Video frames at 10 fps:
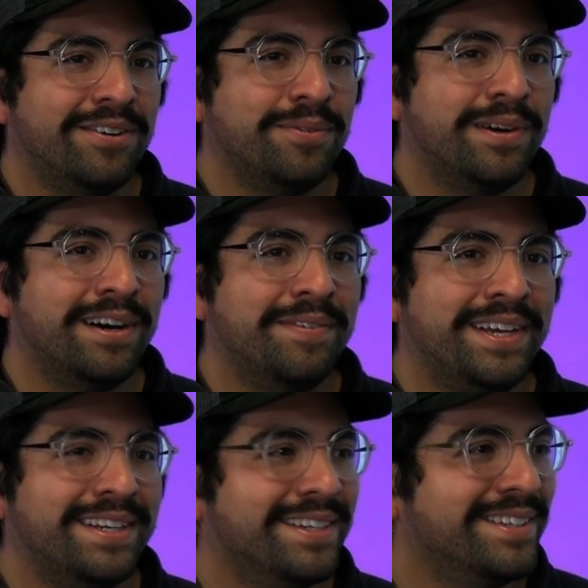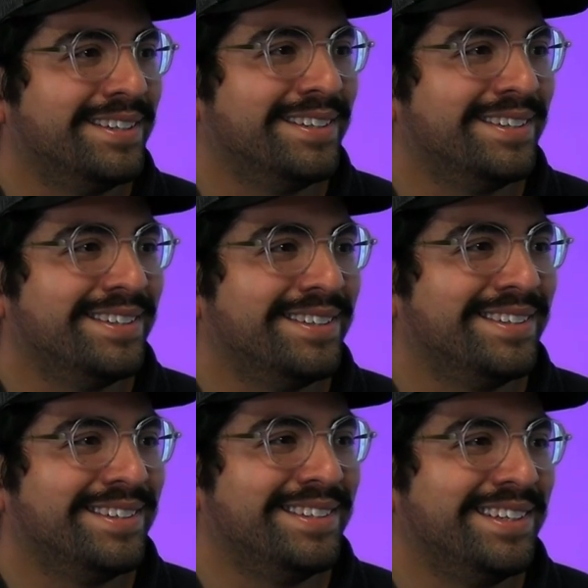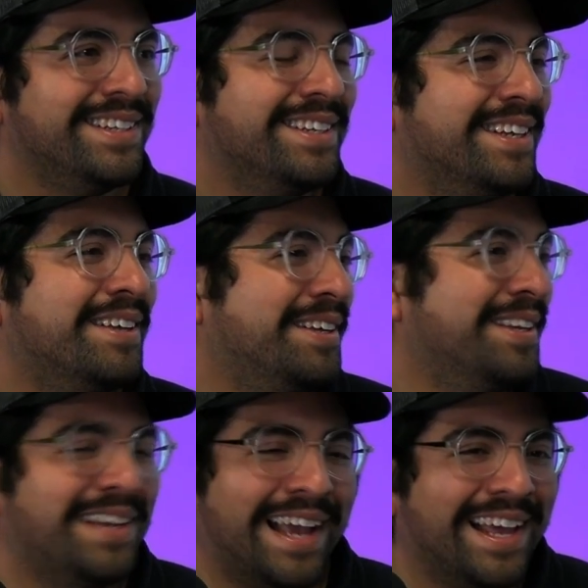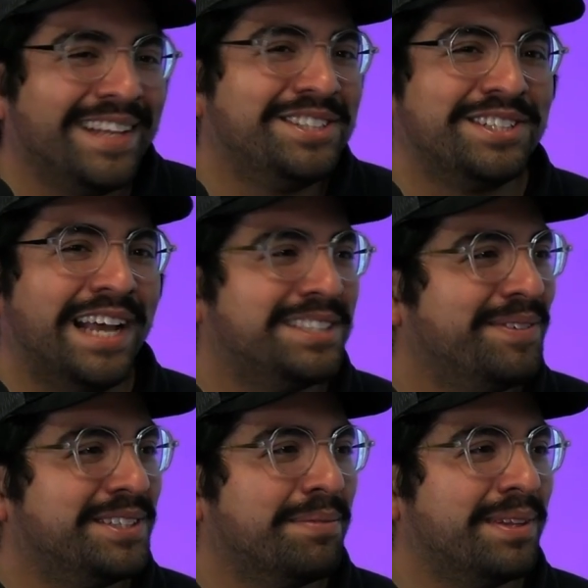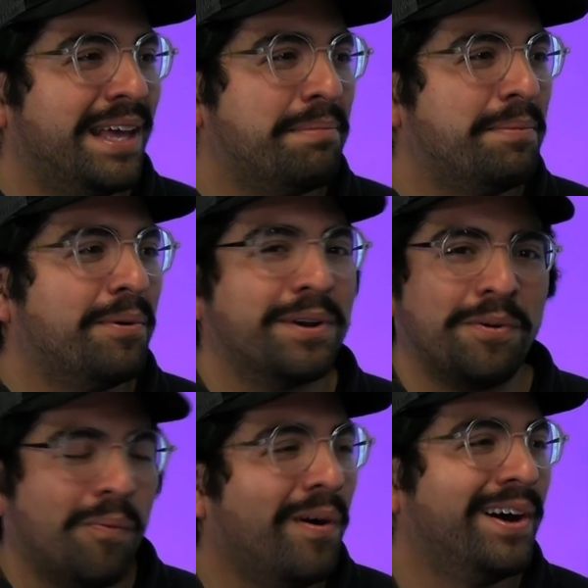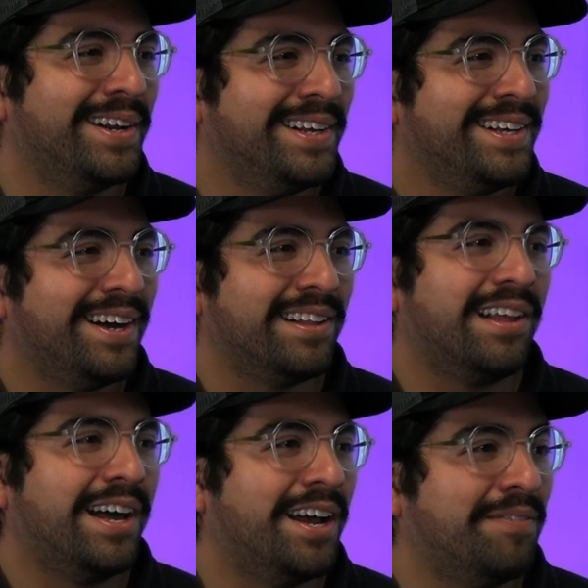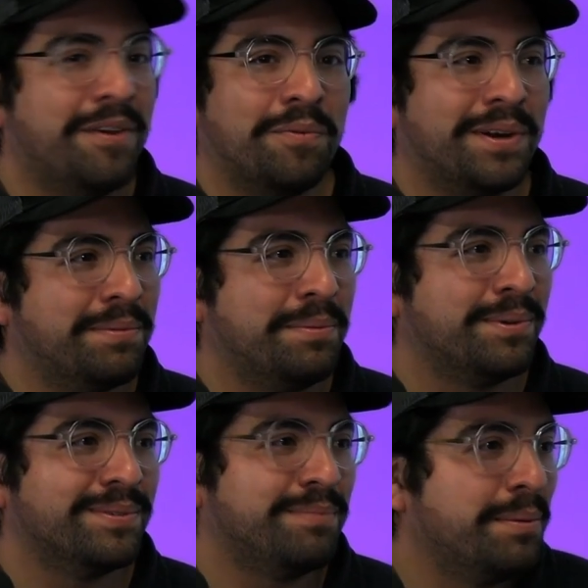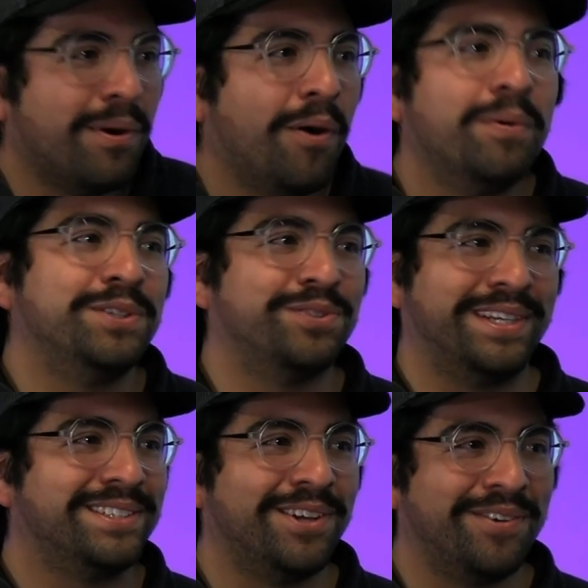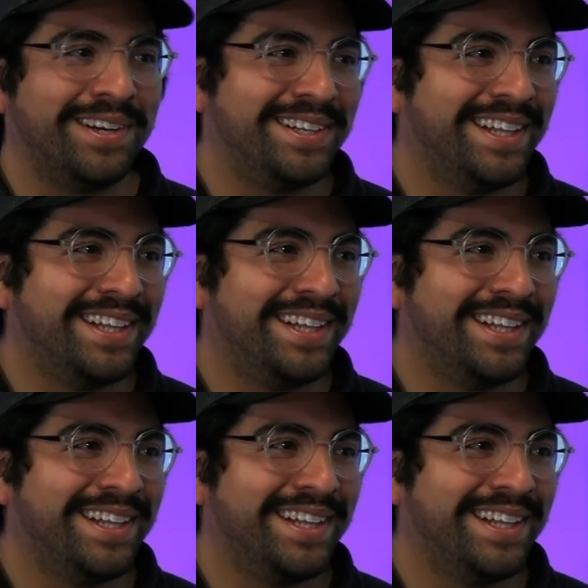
Well, I mean, it just has to be something that people are going to want a lot of. And what do people always drink soda.